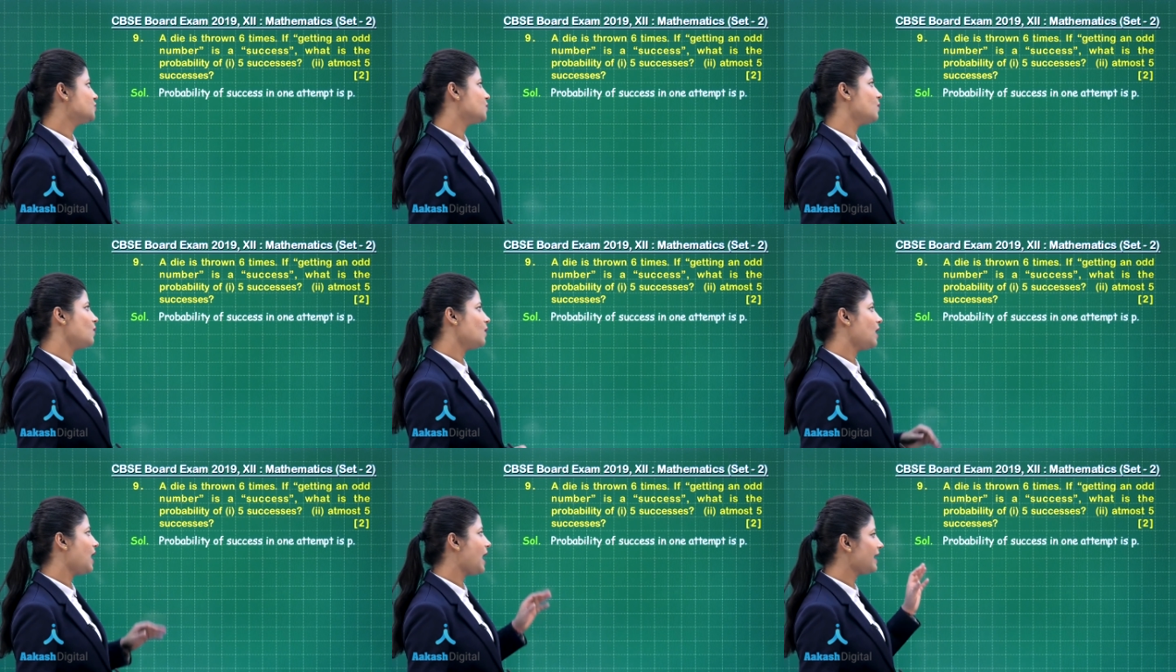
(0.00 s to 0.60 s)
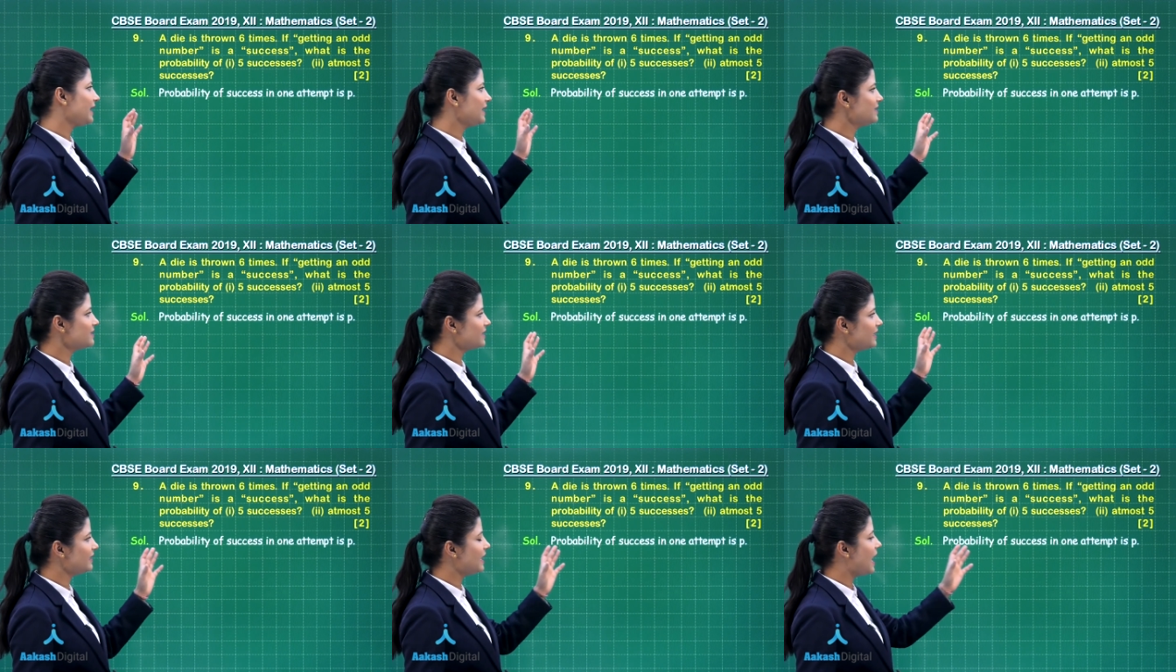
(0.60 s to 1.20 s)
So I can
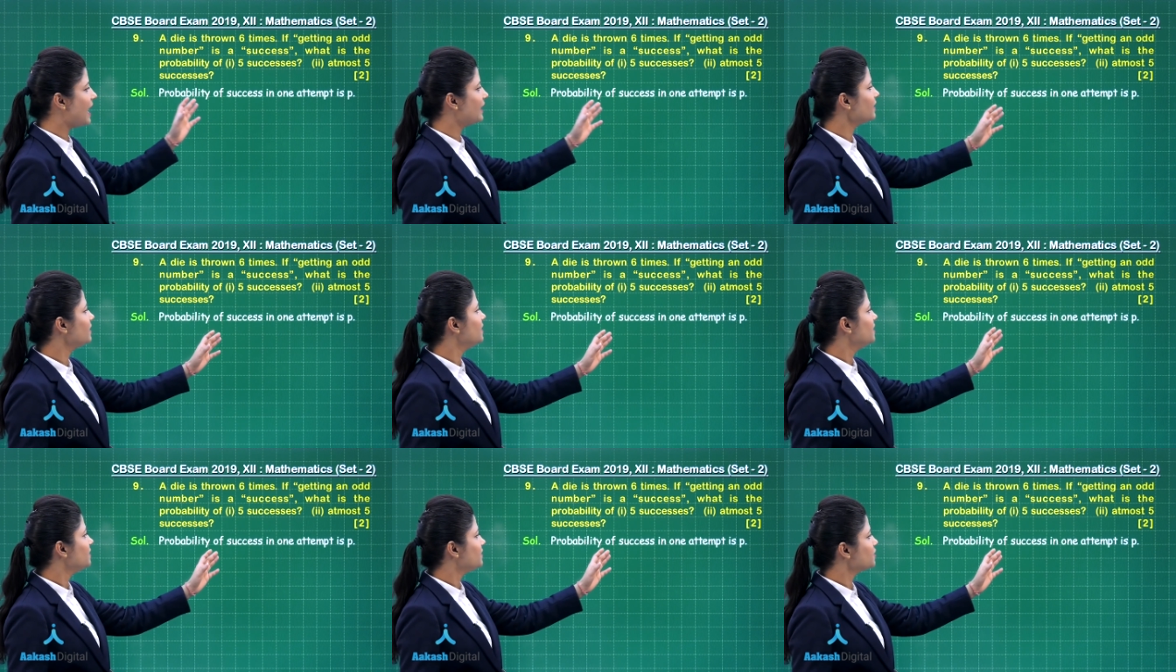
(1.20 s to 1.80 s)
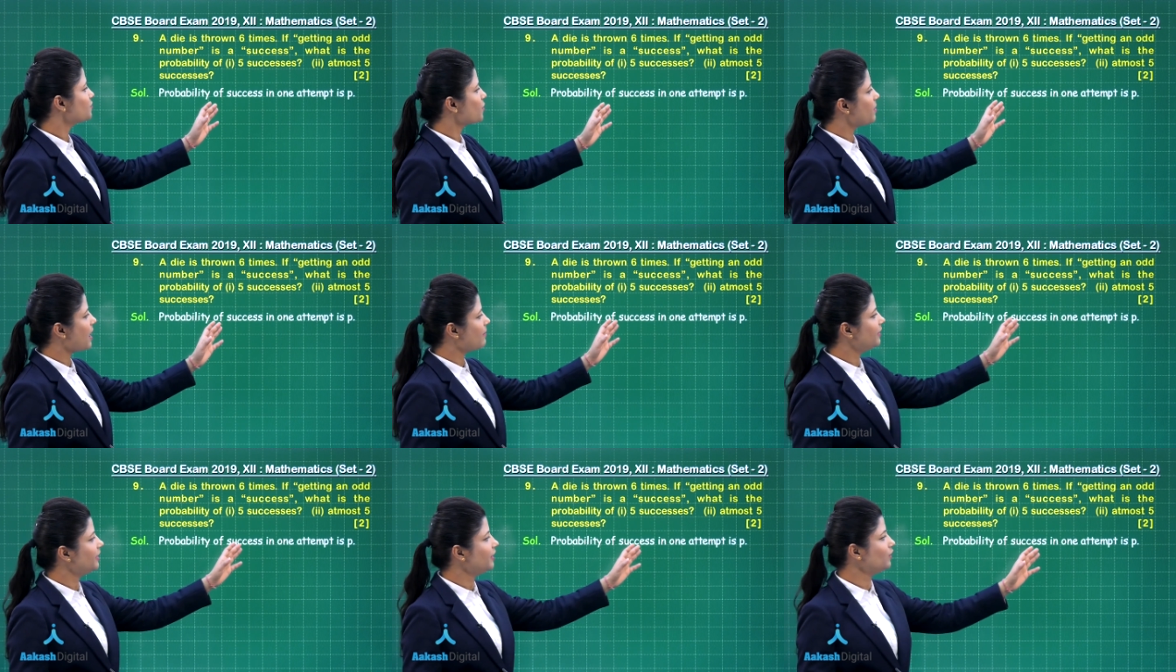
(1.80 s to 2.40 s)
say that this
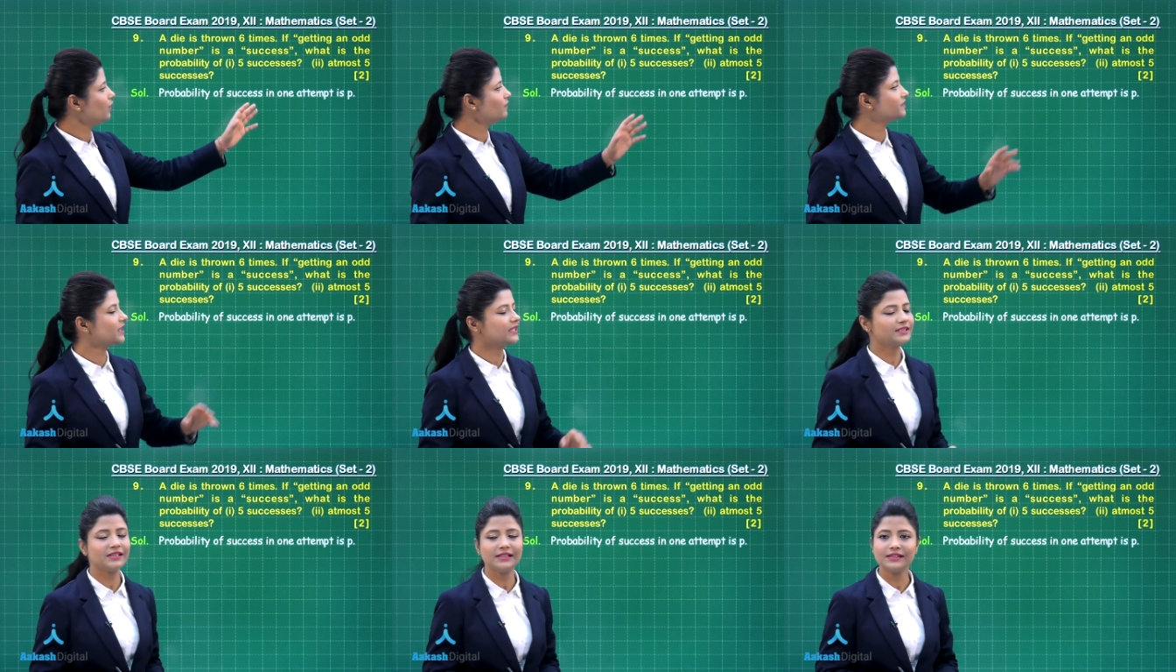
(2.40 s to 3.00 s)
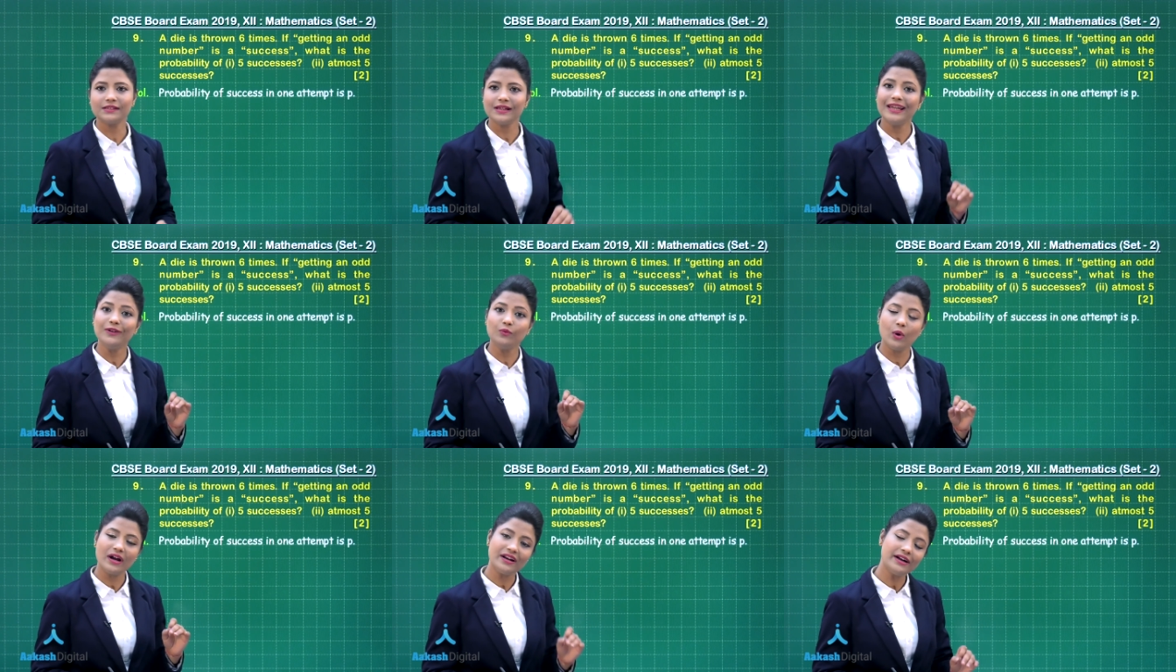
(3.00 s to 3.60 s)
probability of success
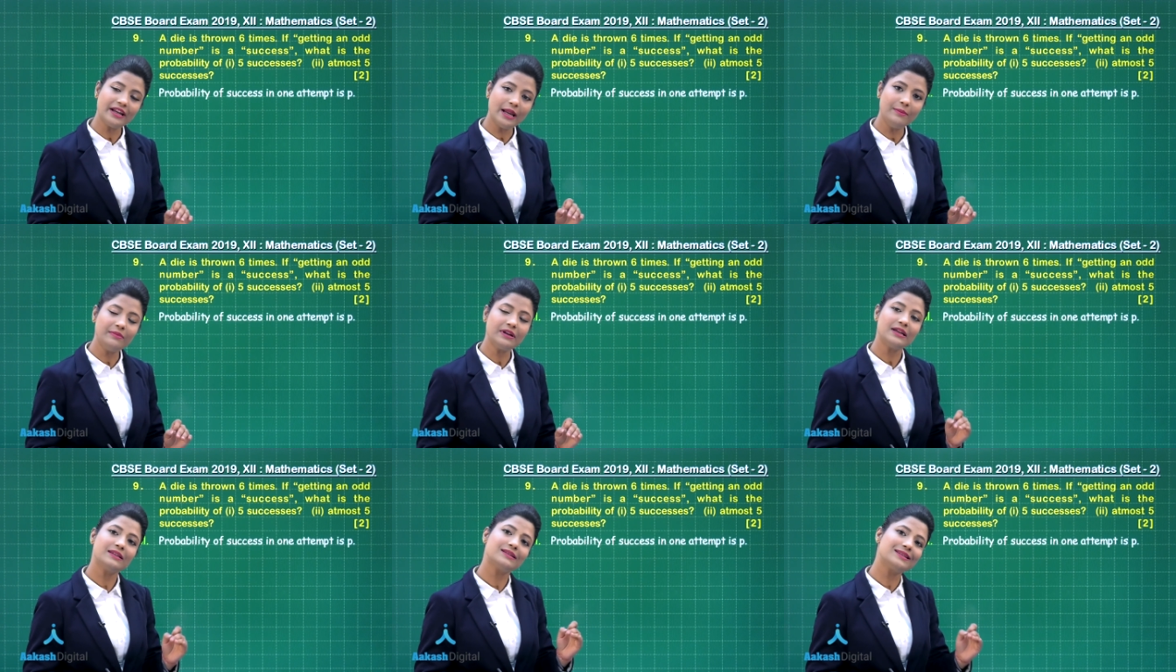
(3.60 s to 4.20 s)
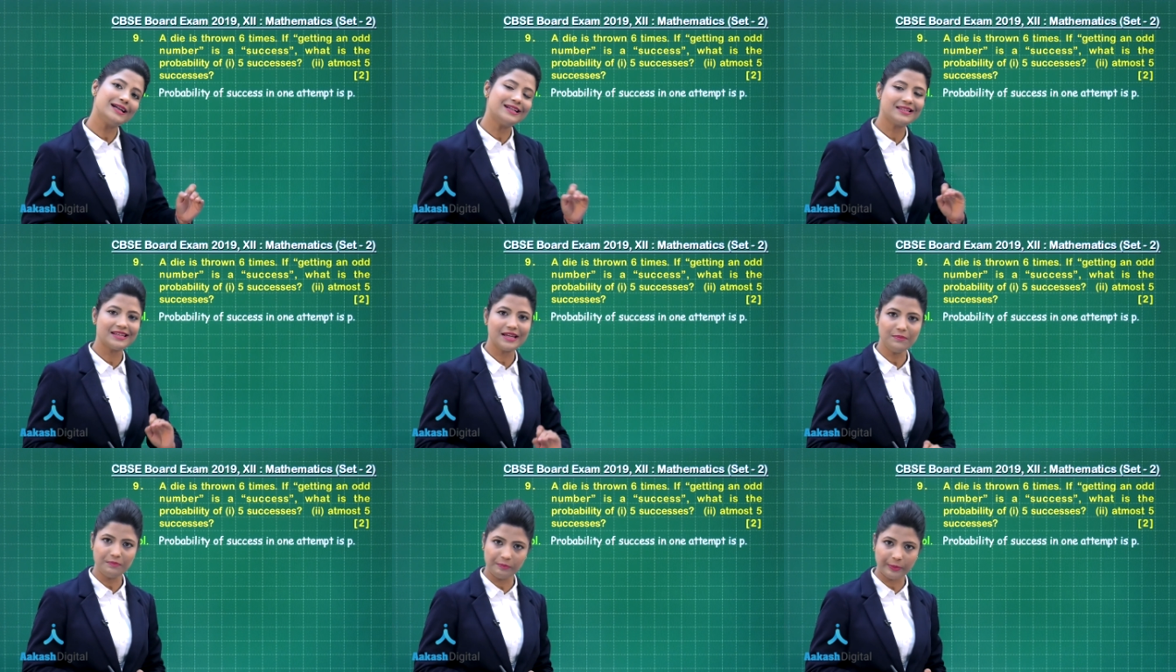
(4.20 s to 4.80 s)
in one attempt is, let's
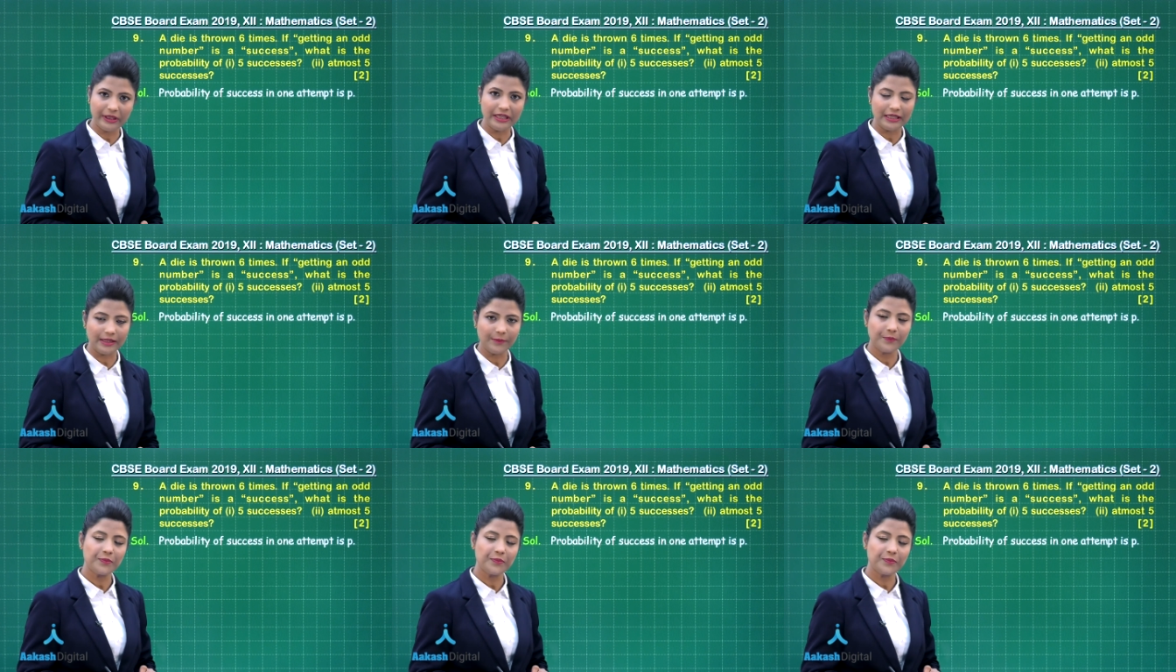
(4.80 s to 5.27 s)
say, p.